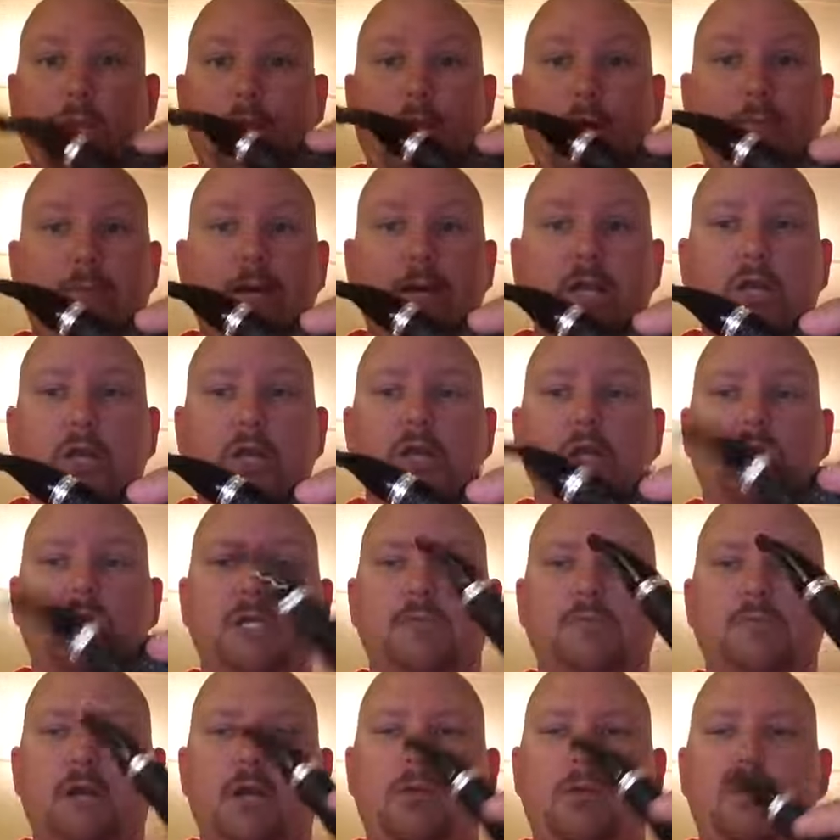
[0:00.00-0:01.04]
Thought about doing this,
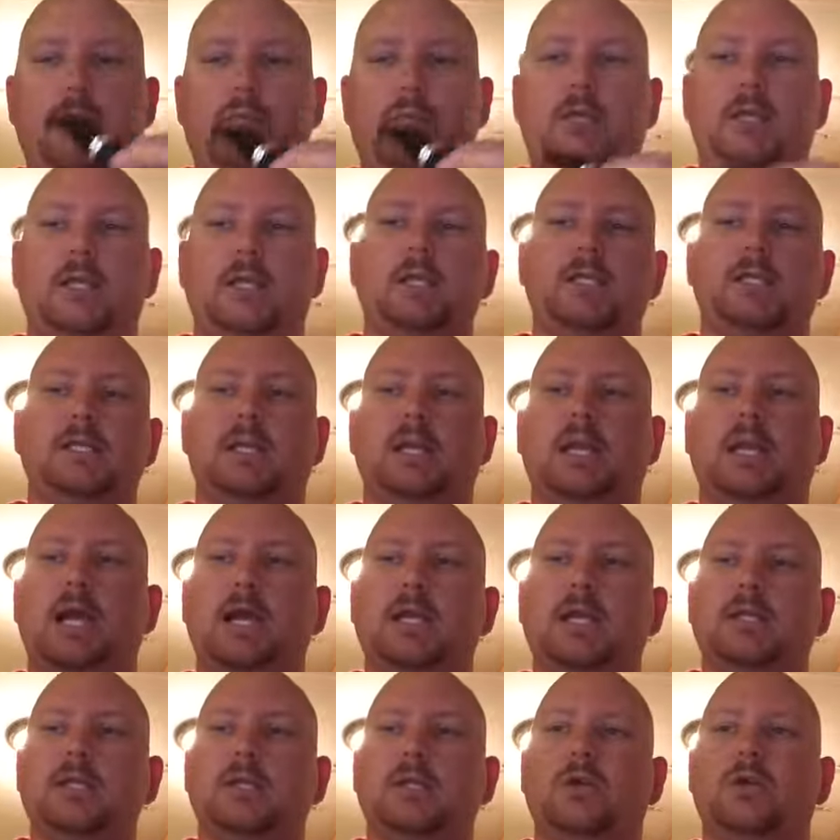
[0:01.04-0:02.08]
but I want to break this in
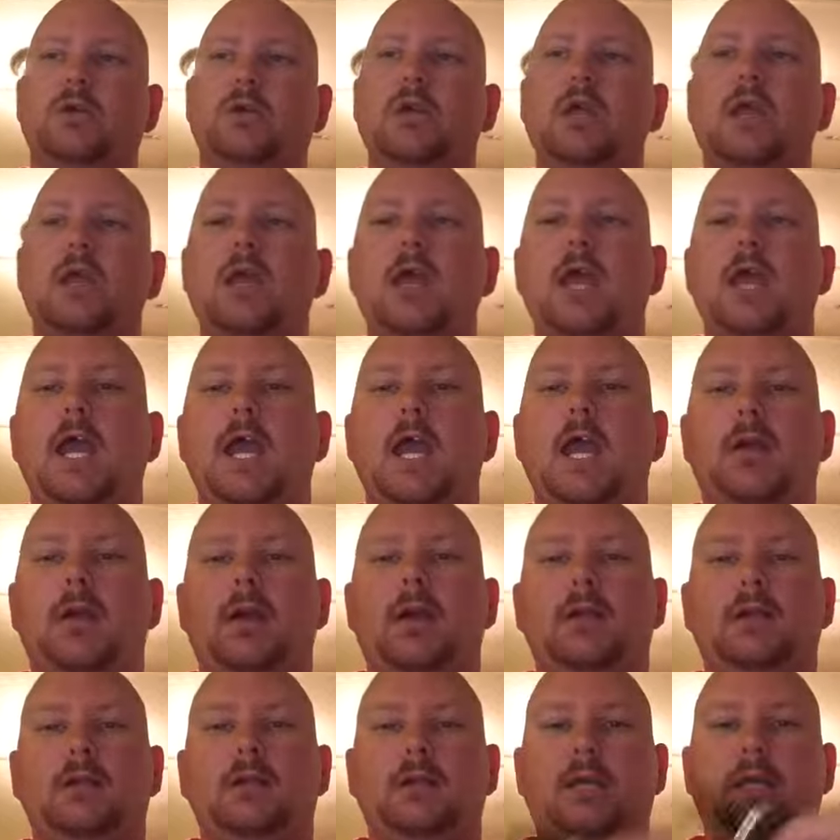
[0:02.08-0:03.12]
light. So, anyway,
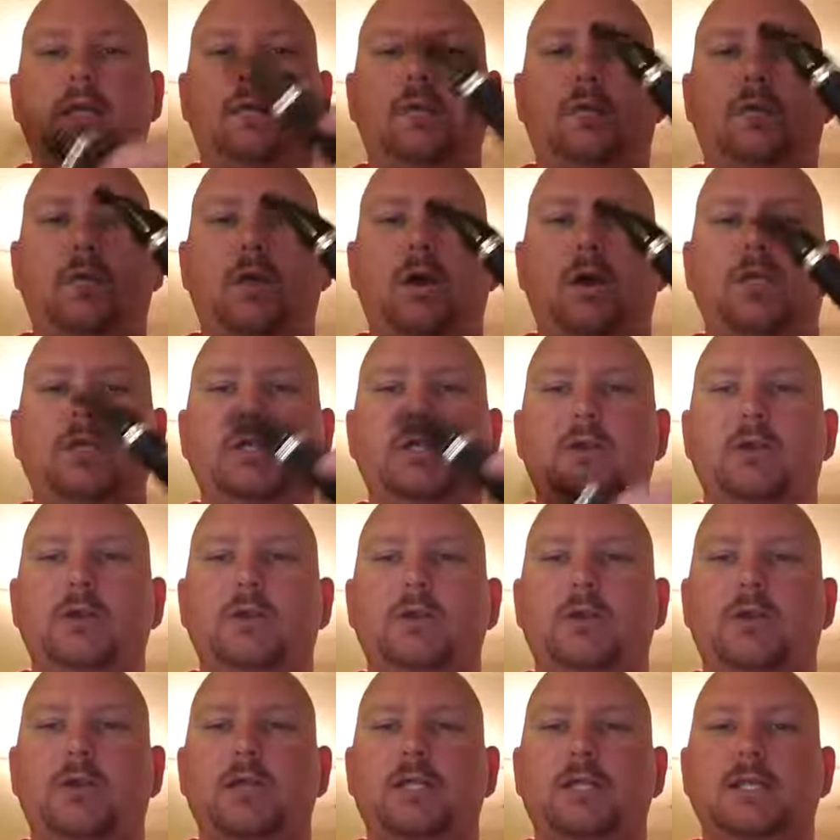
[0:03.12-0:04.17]
thanks for watching.
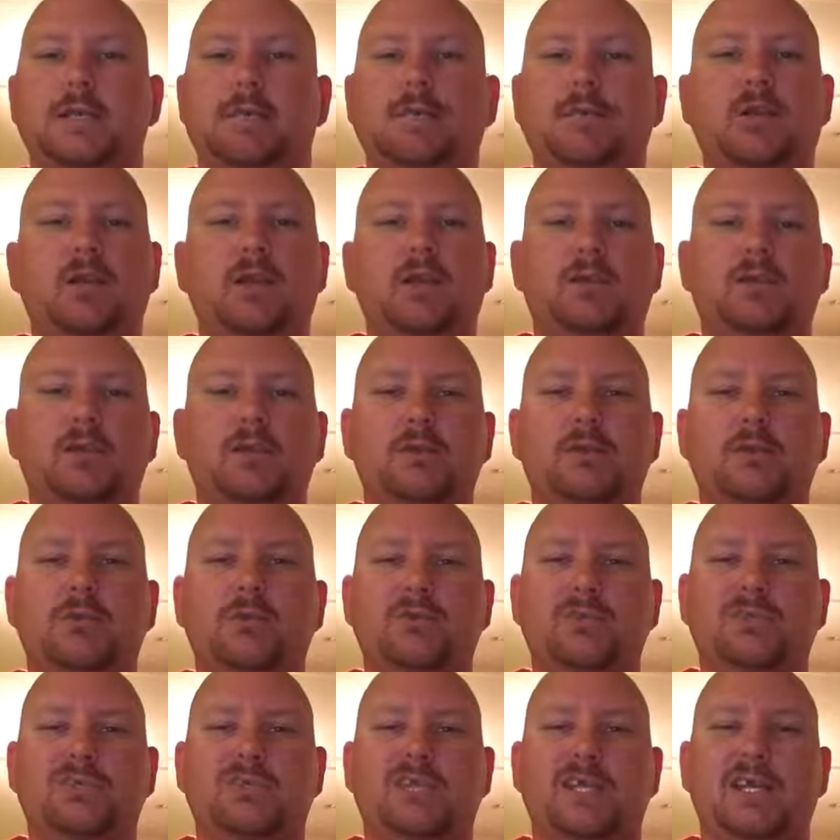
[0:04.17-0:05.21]
You guys have a good evening.
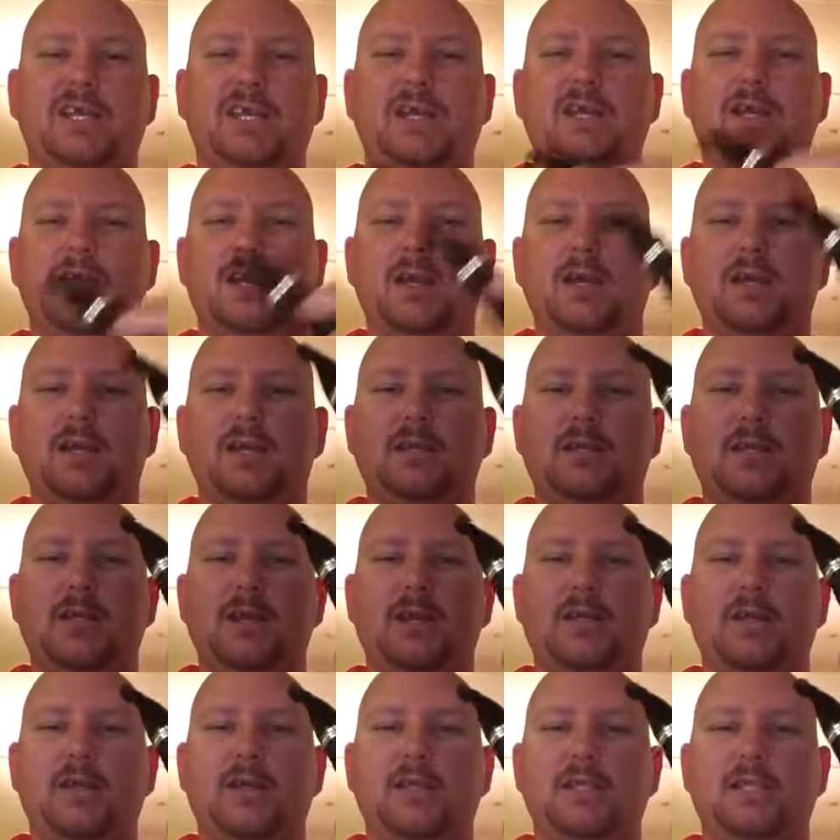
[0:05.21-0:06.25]
We'll see you.
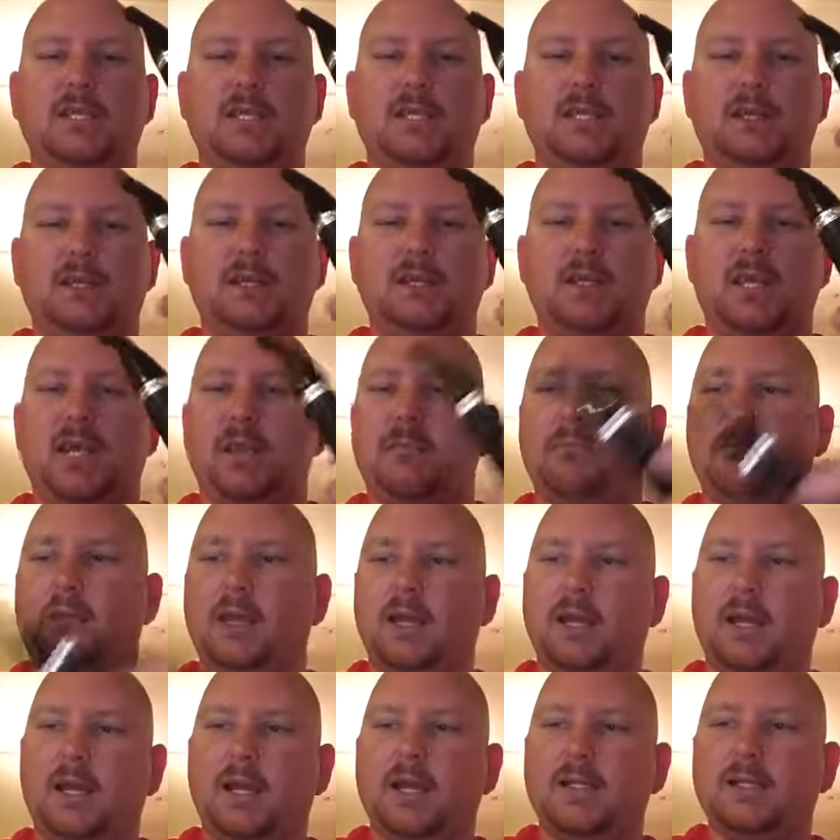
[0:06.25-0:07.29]
Take her easy. Keep them
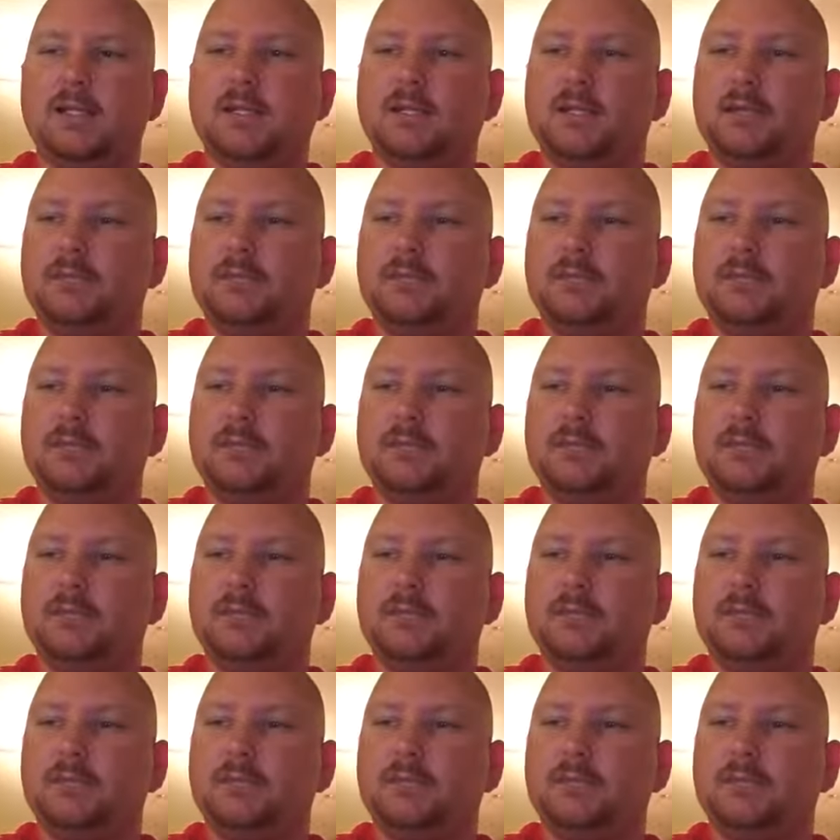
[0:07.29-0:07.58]
lit, guys.